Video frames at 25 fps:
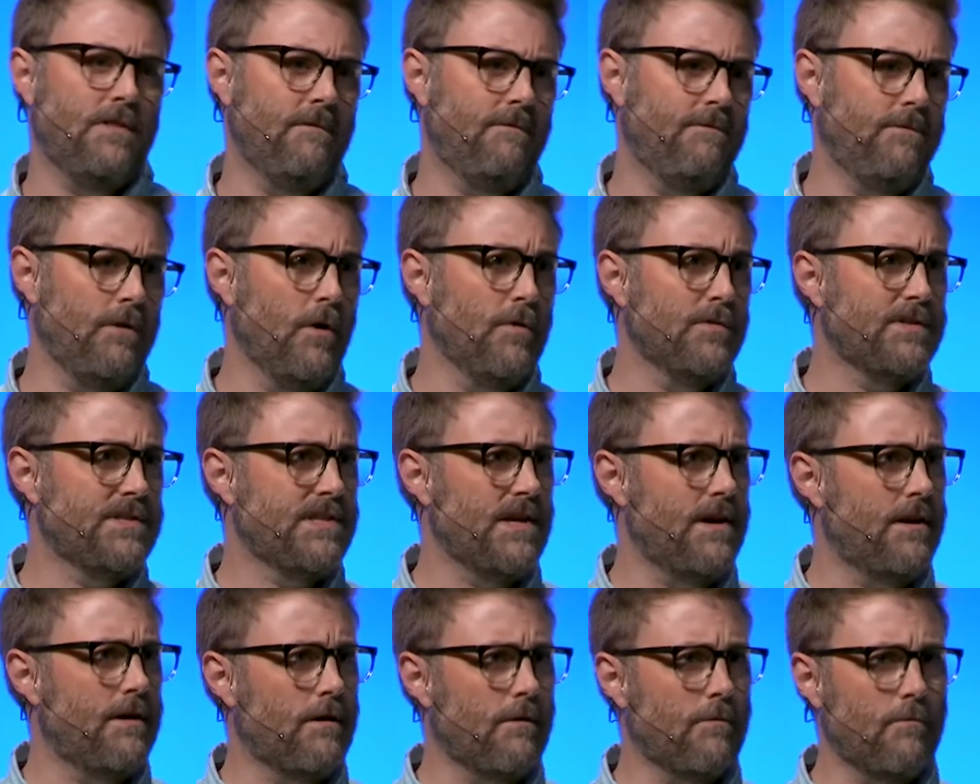in the float
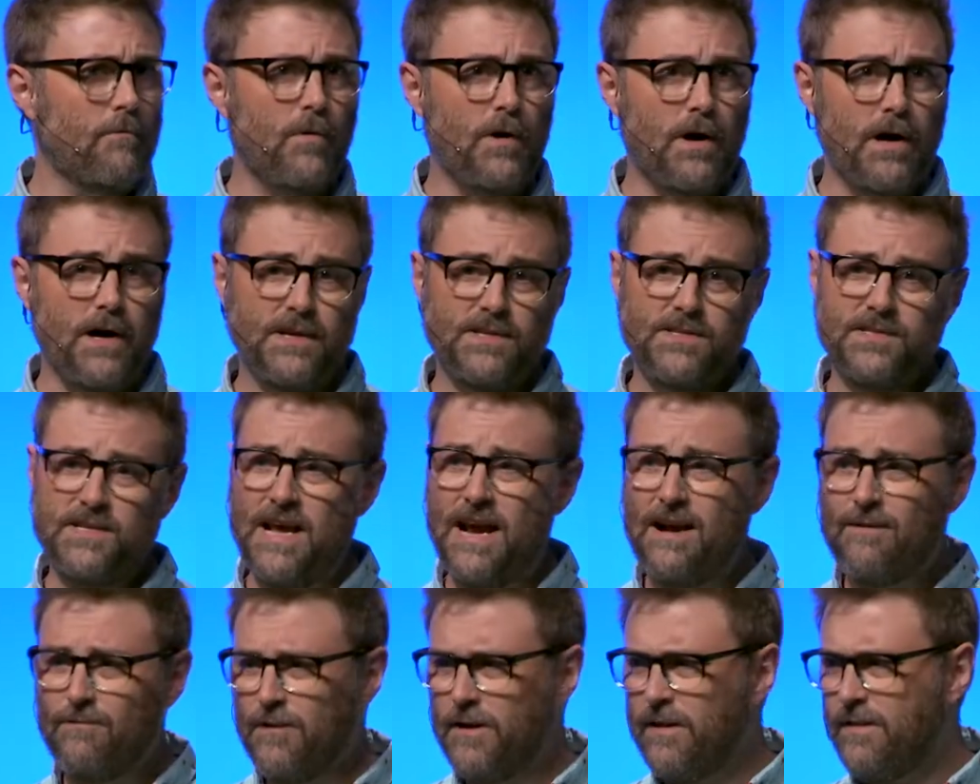center was
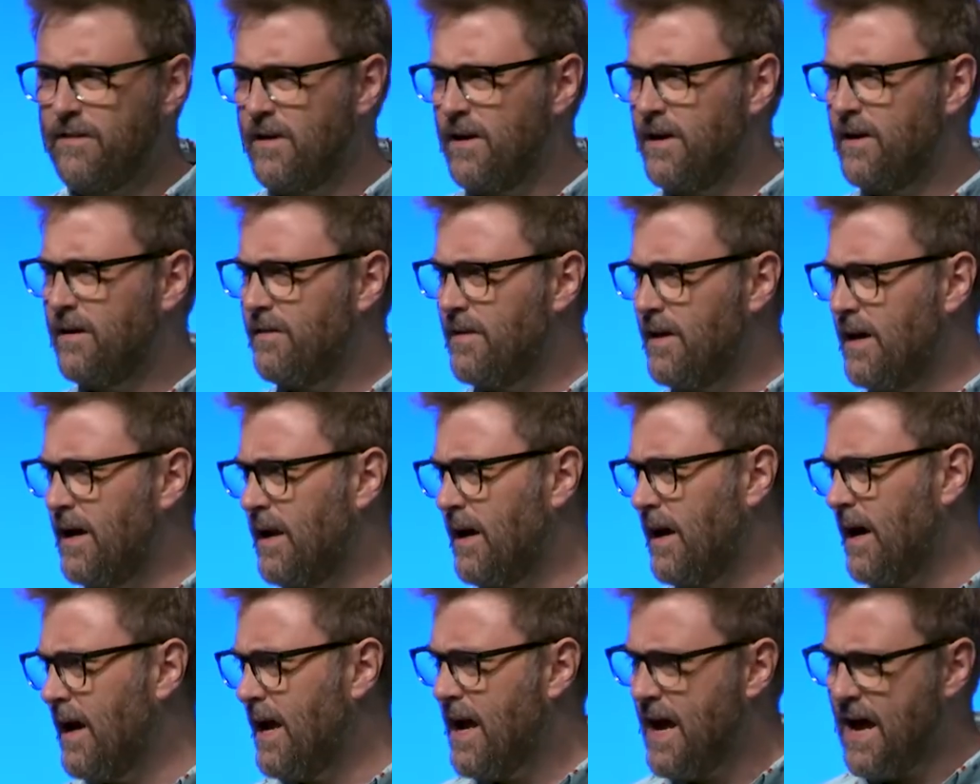everything
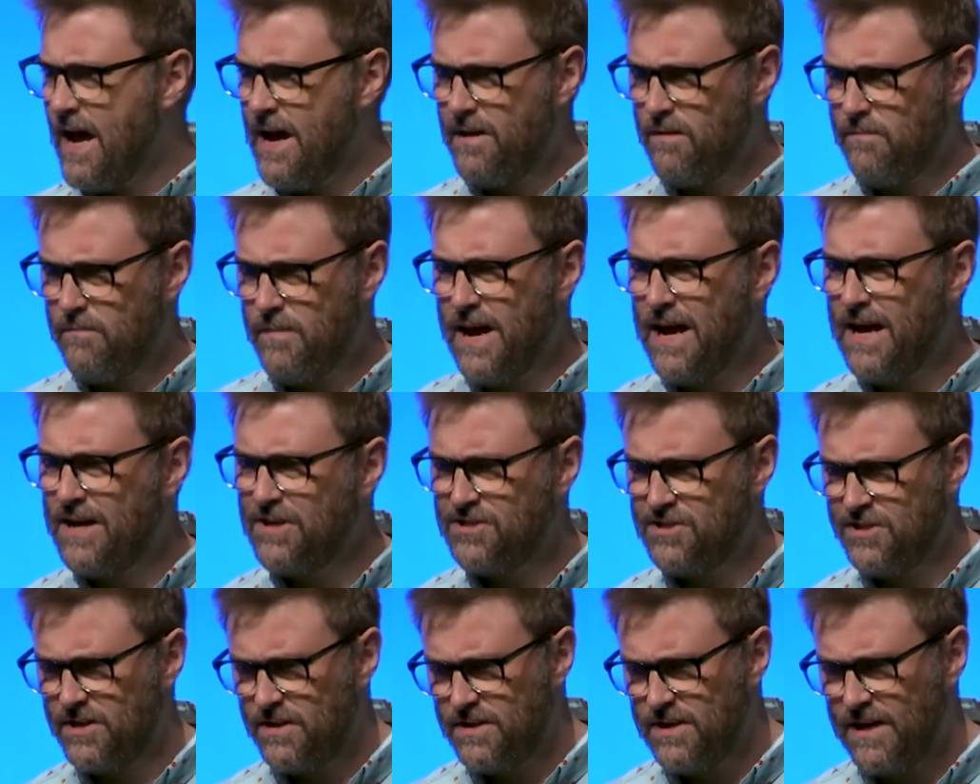that I had
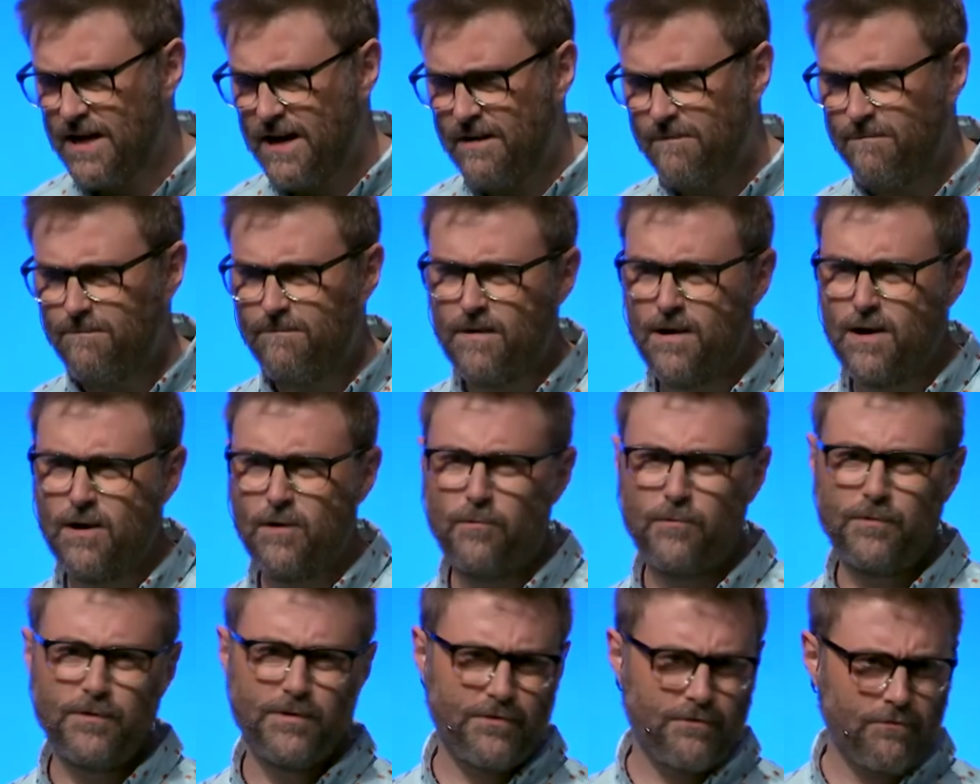imagined. I
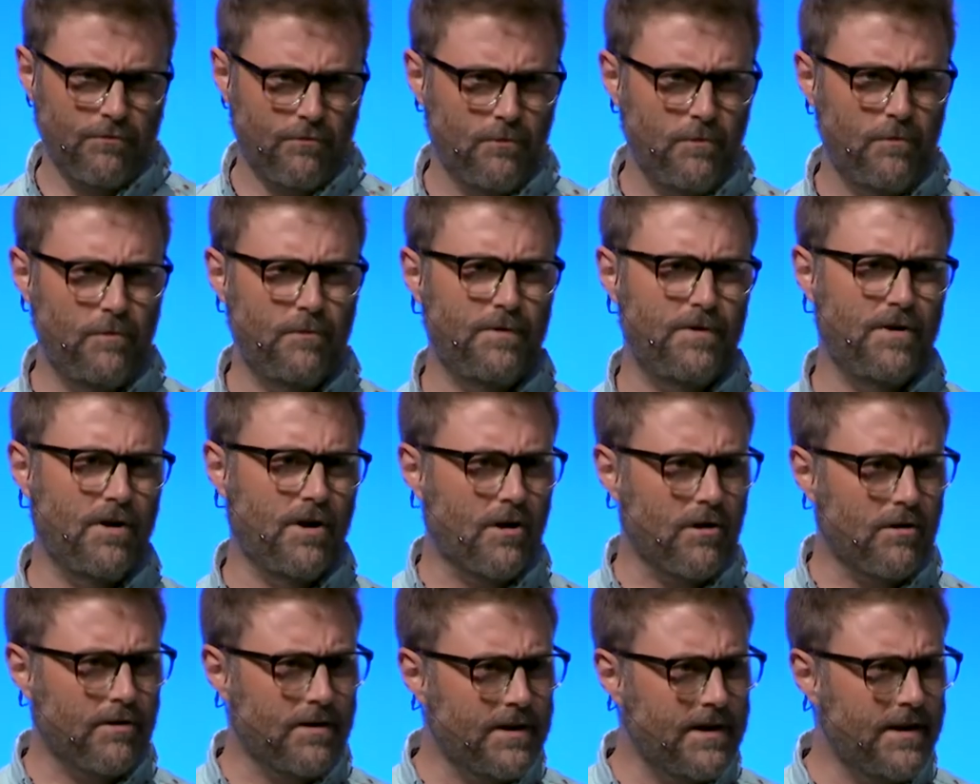found true
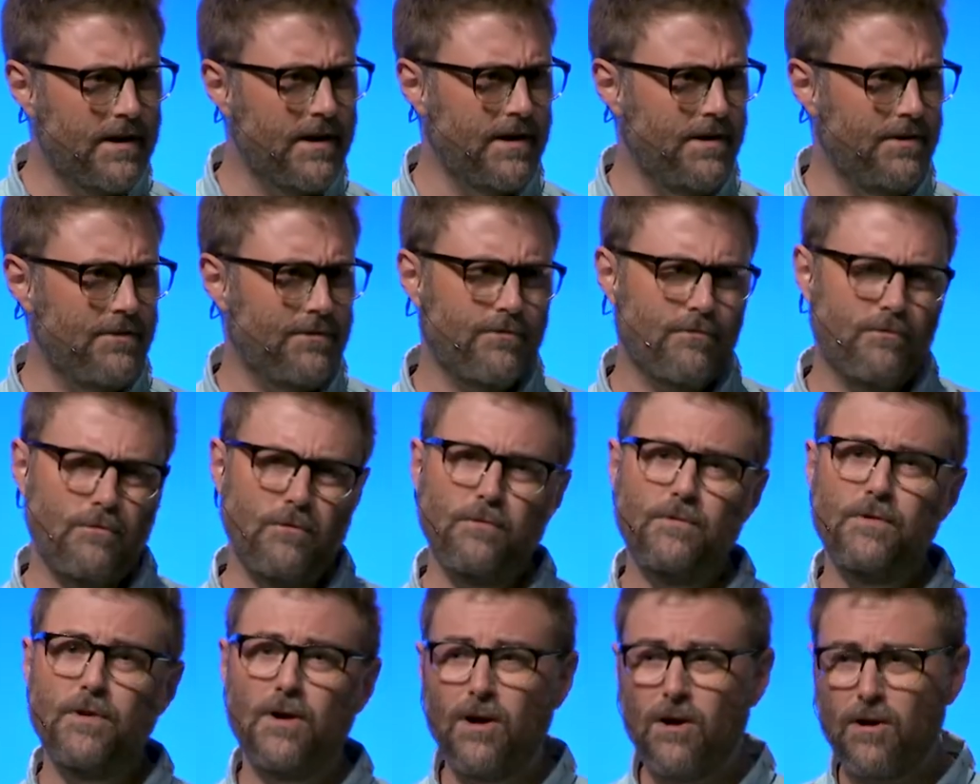dark, and
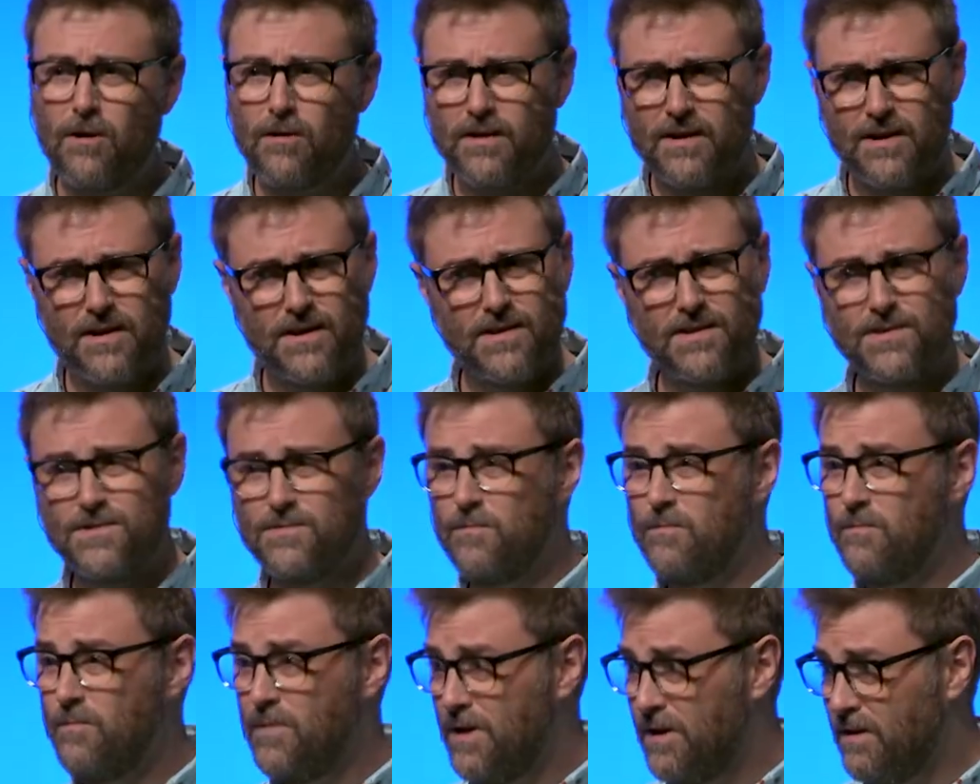true dark
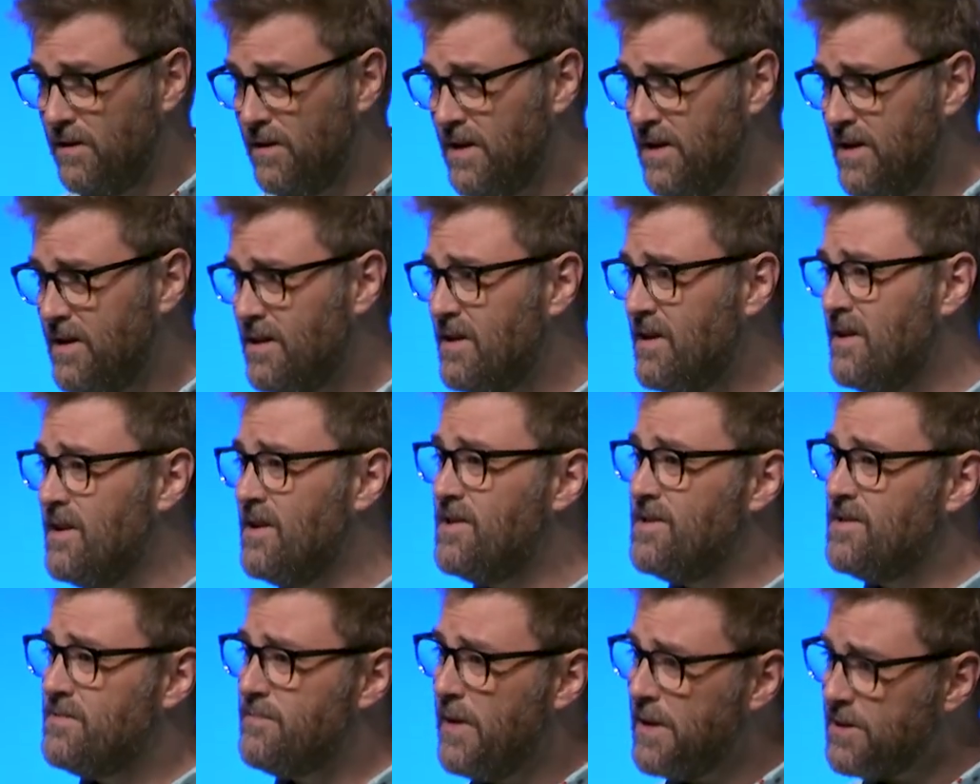is really
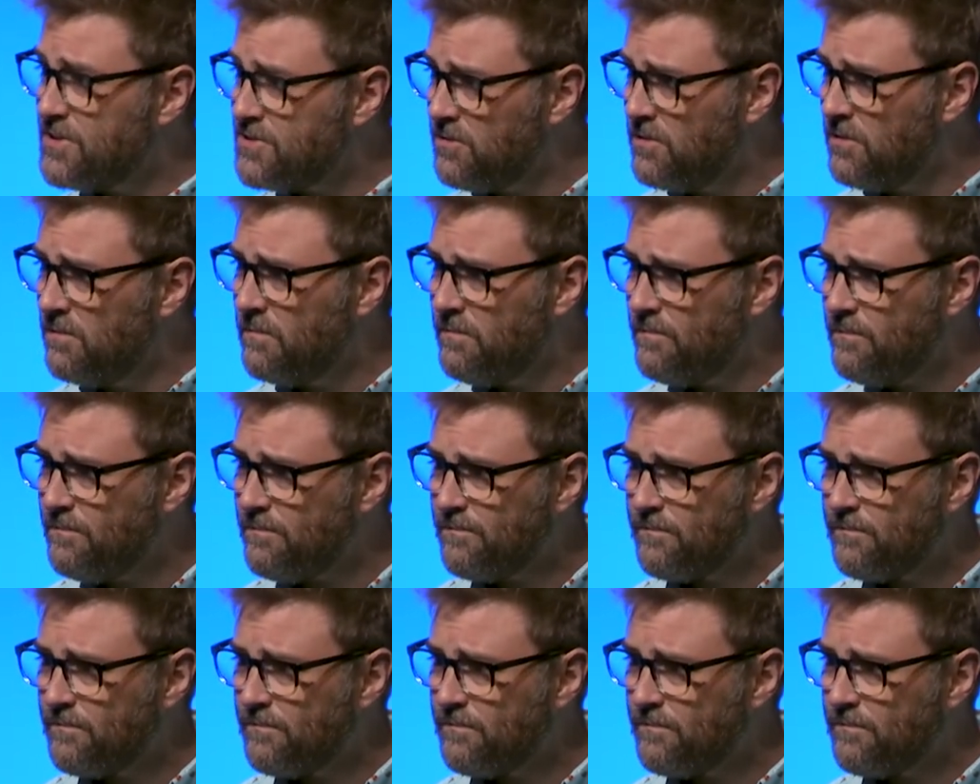special.